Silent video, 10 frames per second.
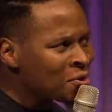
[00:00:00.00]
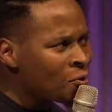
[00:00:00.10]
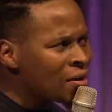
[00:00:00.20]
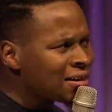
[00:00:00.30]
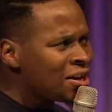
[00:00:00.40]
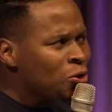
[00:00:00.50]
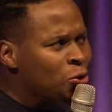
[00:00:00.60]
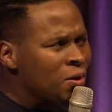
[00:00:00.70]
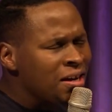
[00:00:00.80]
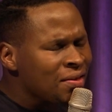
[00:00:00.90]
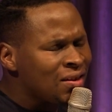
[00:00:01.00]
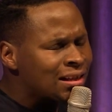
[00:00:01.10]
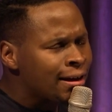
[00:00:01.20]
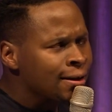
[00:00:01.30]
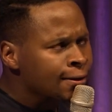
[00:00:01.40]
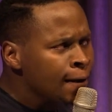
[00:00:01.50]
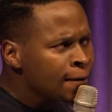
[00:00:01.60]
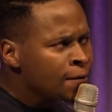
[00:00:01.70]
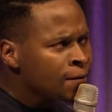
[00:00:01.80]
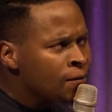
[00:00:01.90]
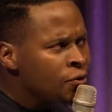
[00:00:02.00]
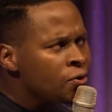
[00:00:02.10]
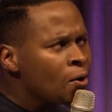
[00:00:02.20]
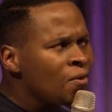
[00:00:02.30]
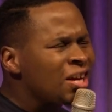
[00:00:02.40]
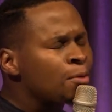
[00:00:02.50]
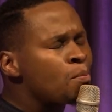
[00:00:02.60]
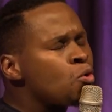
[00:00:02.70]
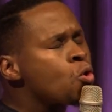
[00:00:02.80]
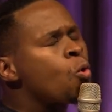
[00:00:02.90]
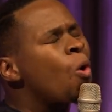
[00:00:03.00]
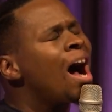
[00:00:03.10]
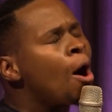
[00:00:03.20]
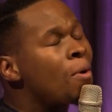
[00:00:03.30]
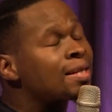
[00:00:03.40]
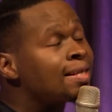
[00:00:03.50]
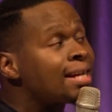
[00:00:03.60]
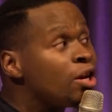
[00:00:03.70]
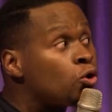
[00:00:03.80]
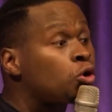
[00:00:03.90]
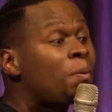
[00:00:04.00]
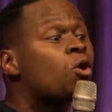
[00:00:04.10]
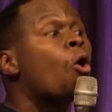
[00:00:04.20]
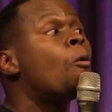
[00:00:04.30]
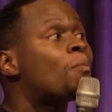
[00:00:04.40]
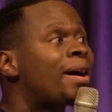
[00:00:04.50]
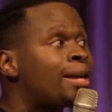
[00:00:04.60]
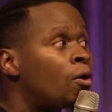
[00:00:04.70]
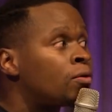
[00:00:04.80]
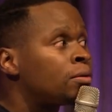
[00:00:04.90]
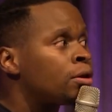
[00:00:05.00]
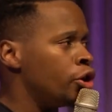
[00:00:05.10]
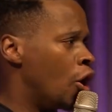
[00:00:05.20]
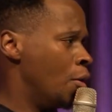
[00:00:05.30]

what are you doing here this late, huh? Eh? You know that Mlungu hours say you should be at home by now. No,